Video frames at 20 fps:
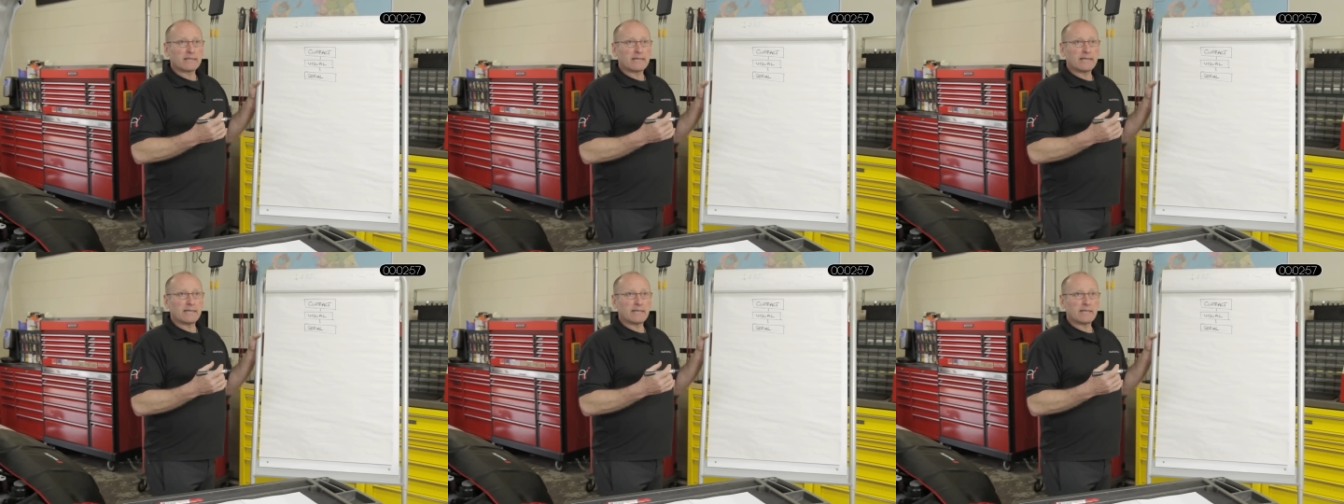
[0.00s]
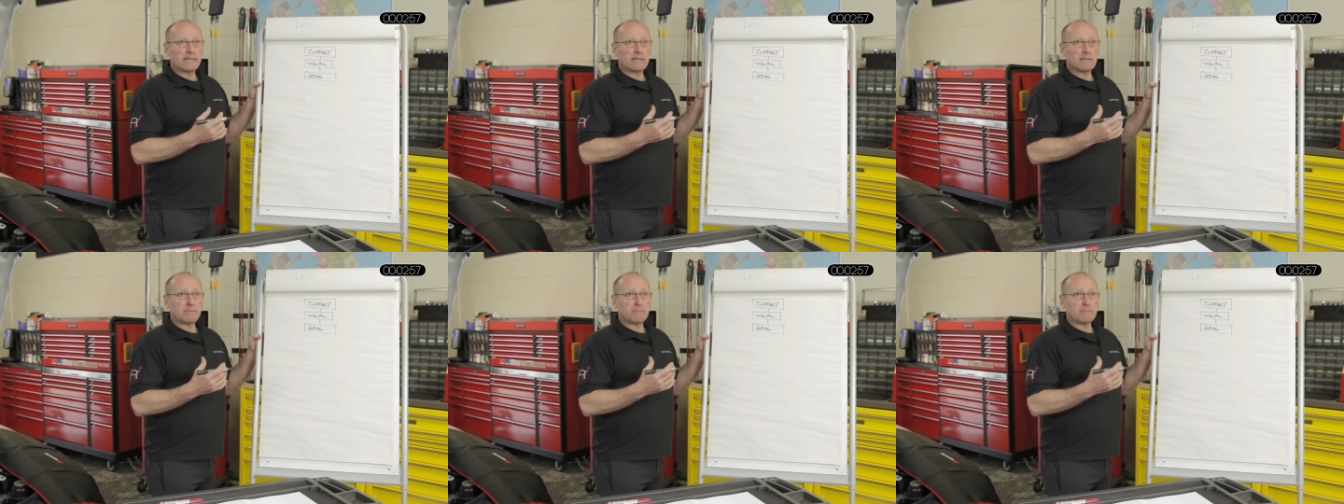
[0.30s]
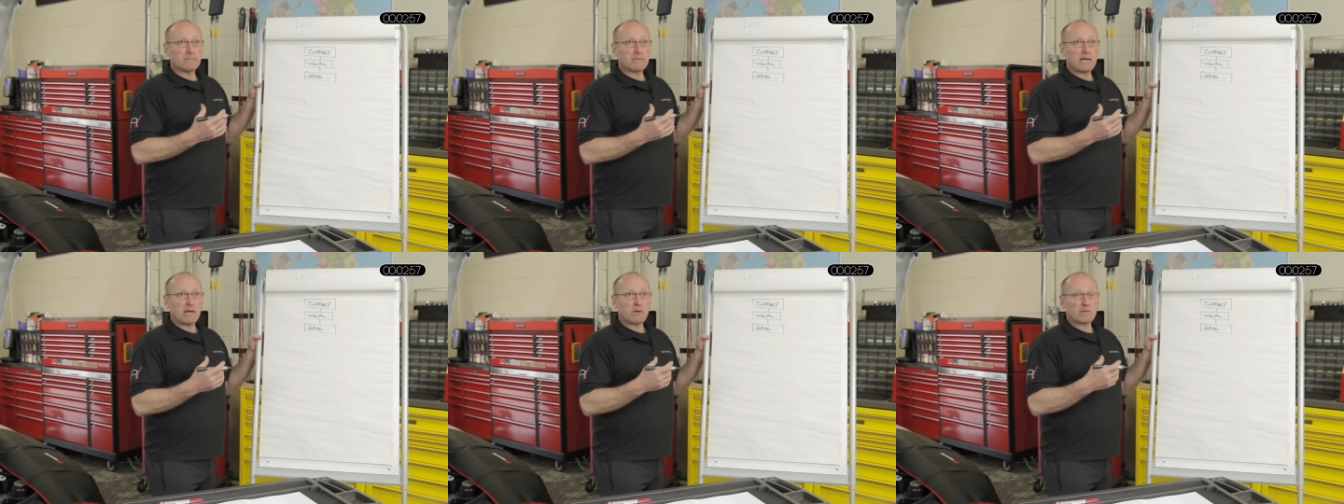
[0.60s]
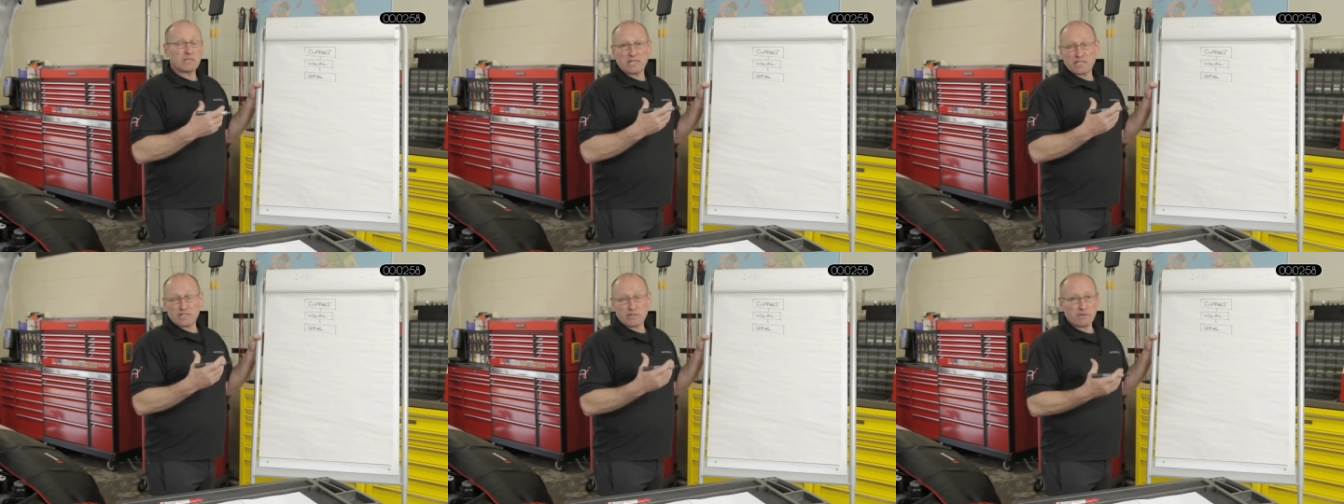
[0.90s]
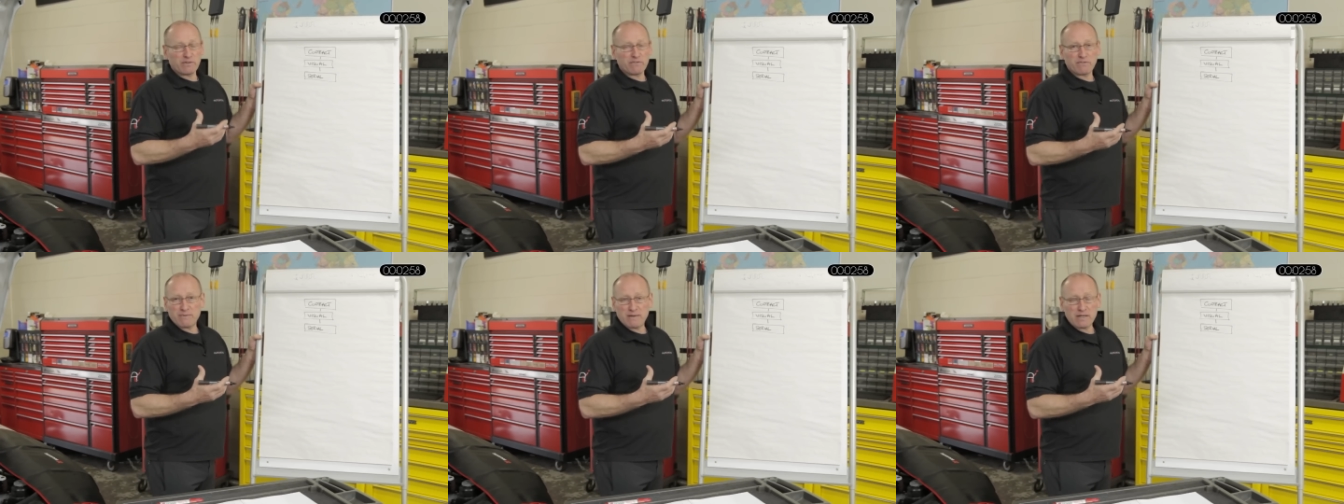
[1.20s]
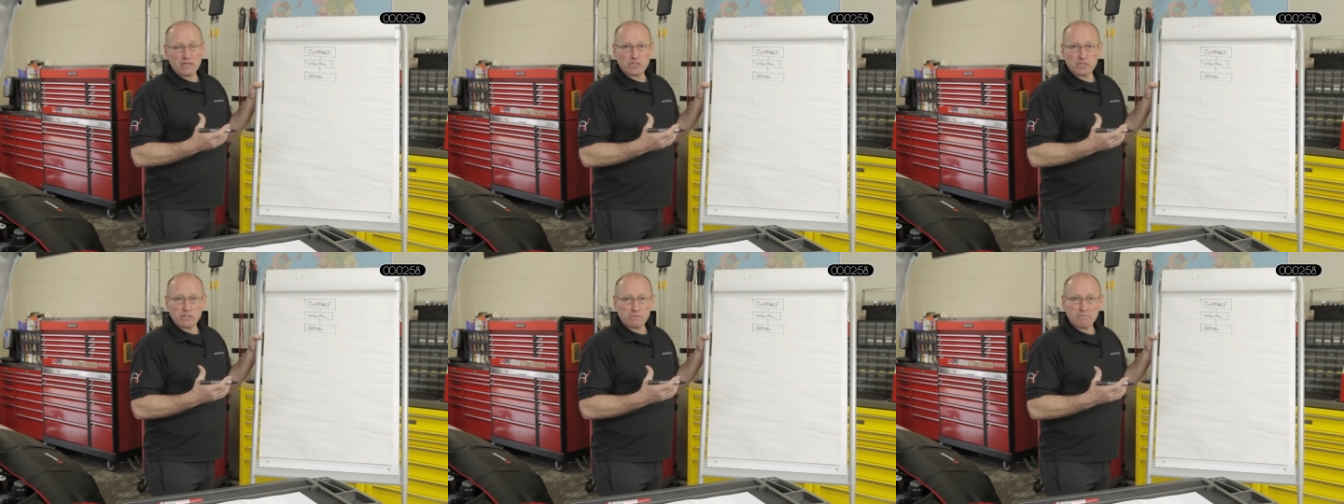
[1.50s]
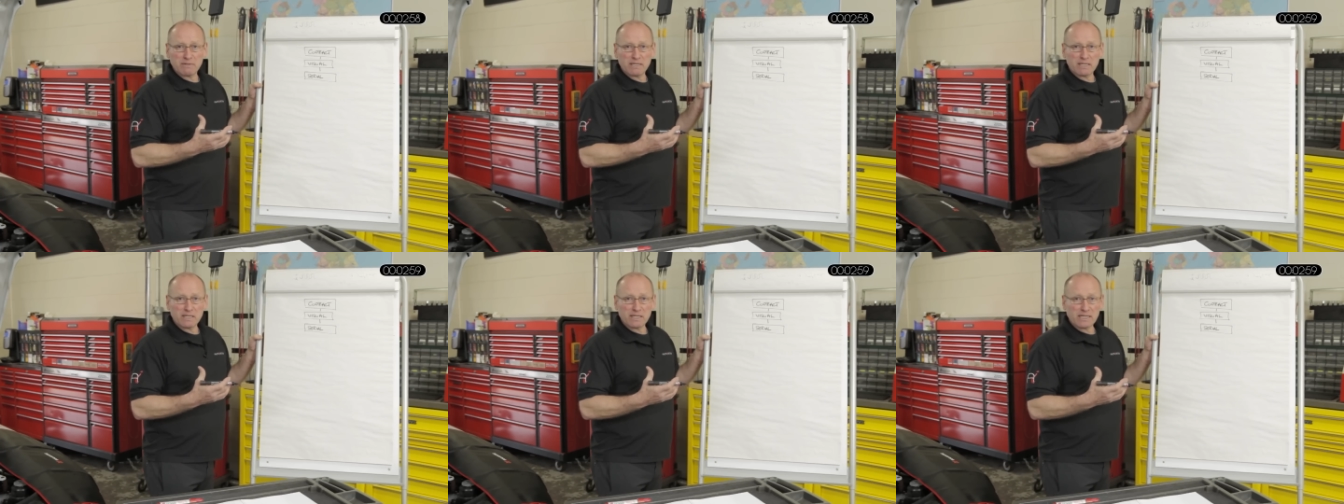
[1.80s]
um, has that serial information
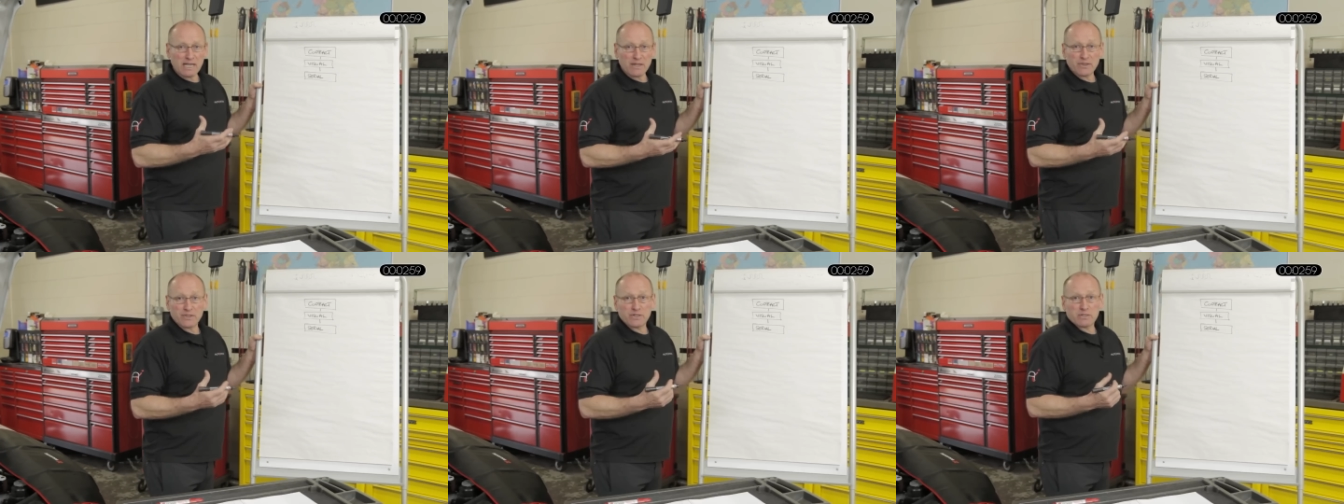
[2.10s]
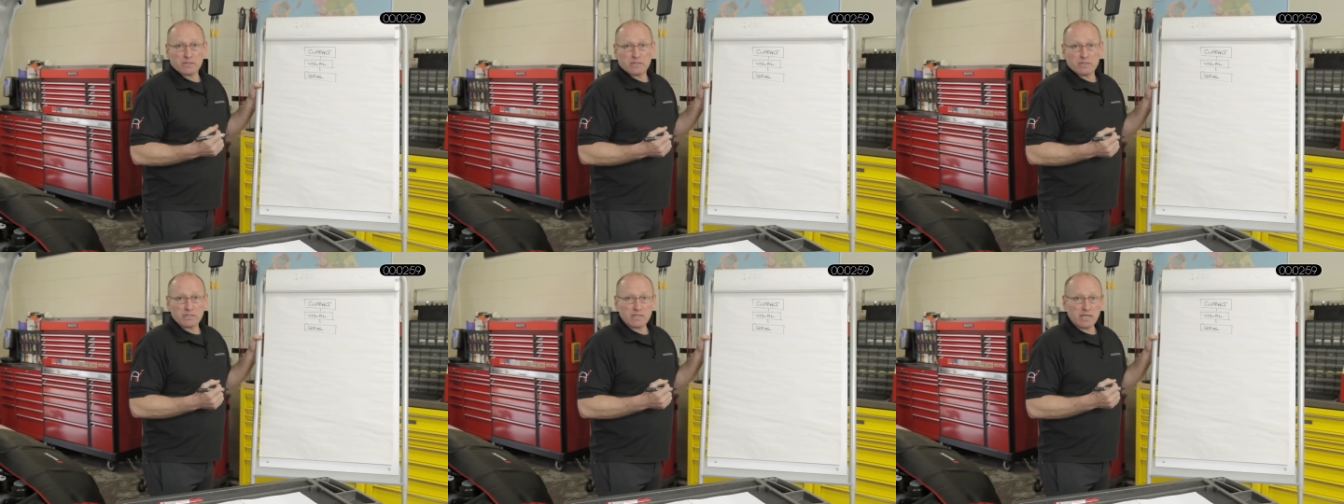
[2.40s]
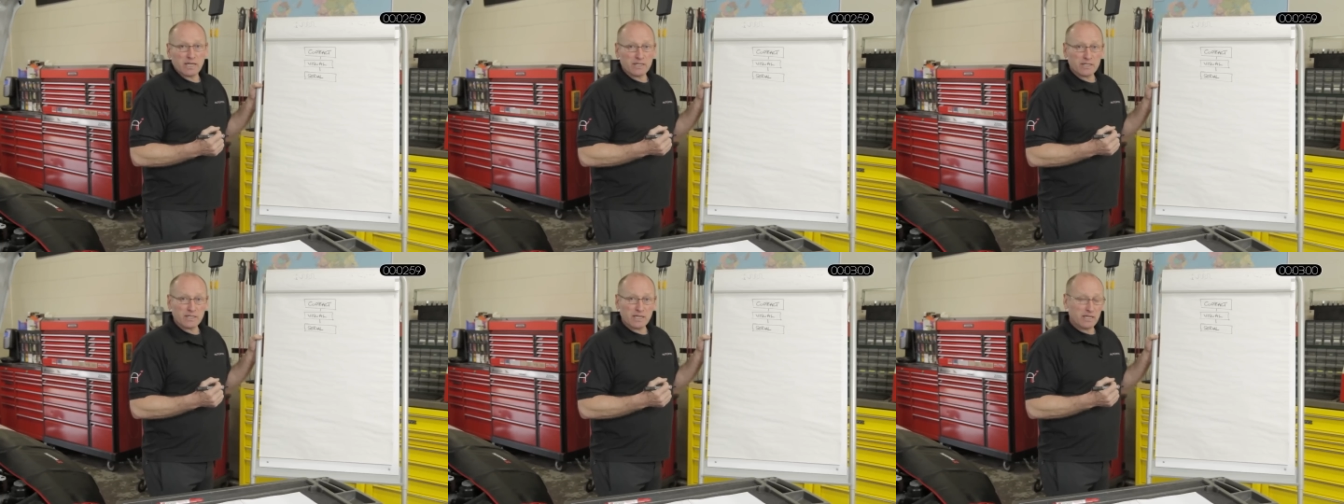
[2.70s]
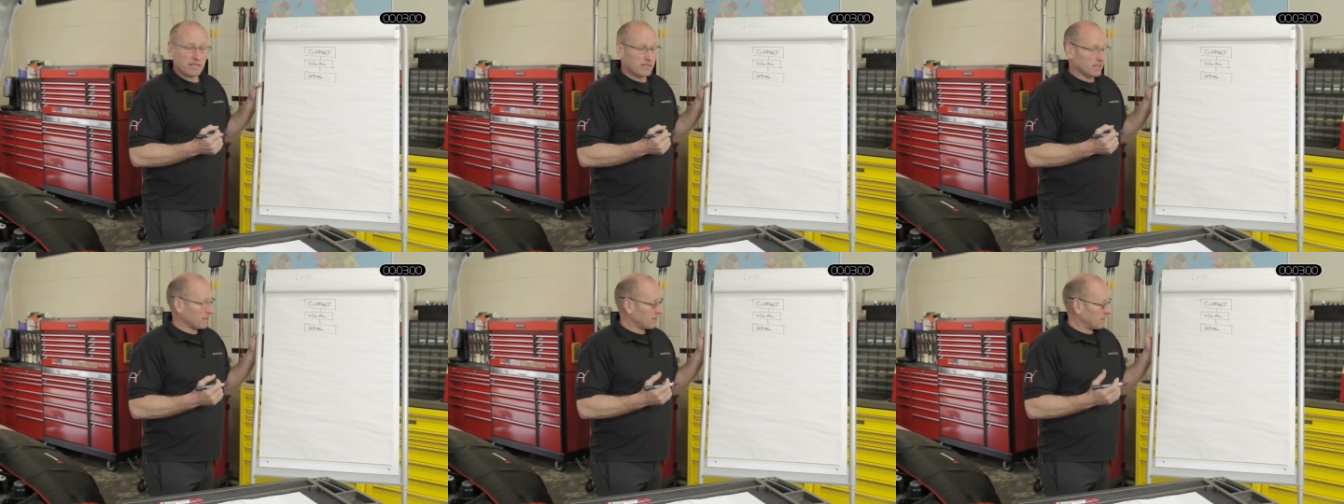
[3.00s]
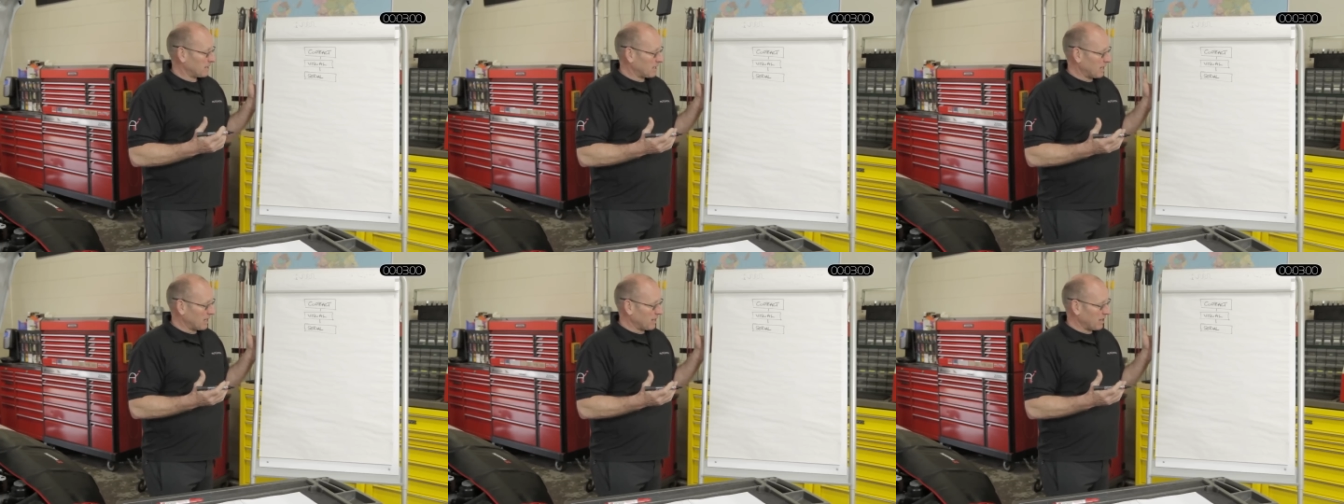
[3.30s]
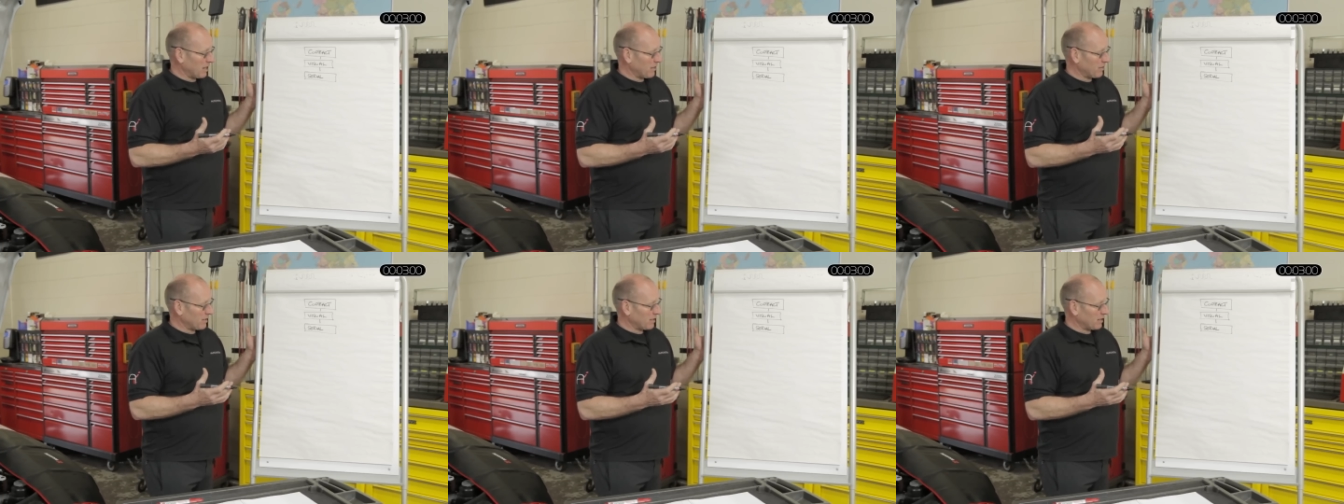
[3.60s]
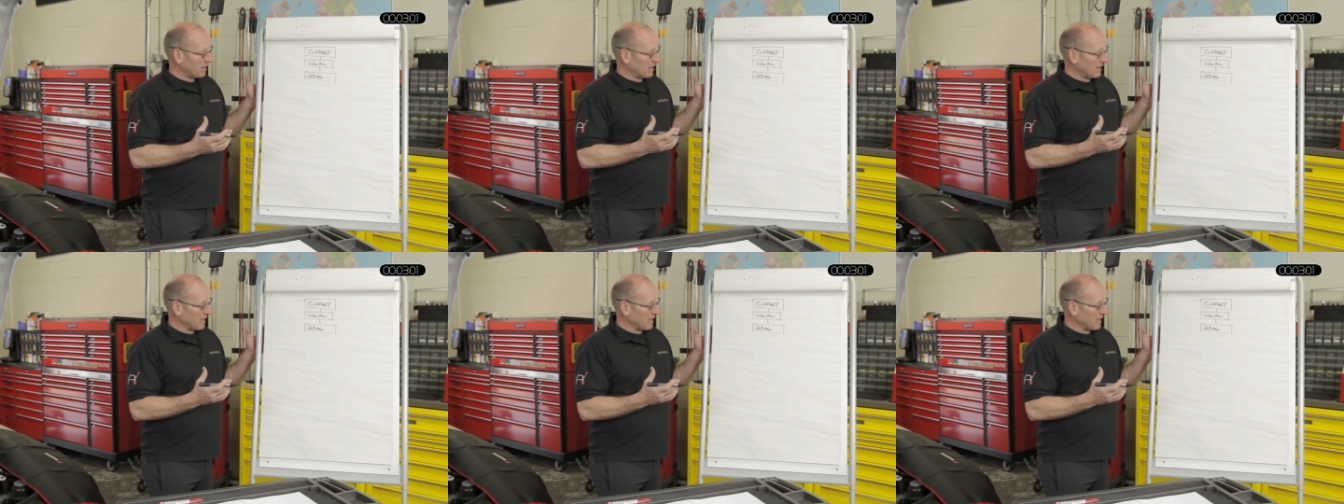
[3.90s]
been gathered and, and, and, and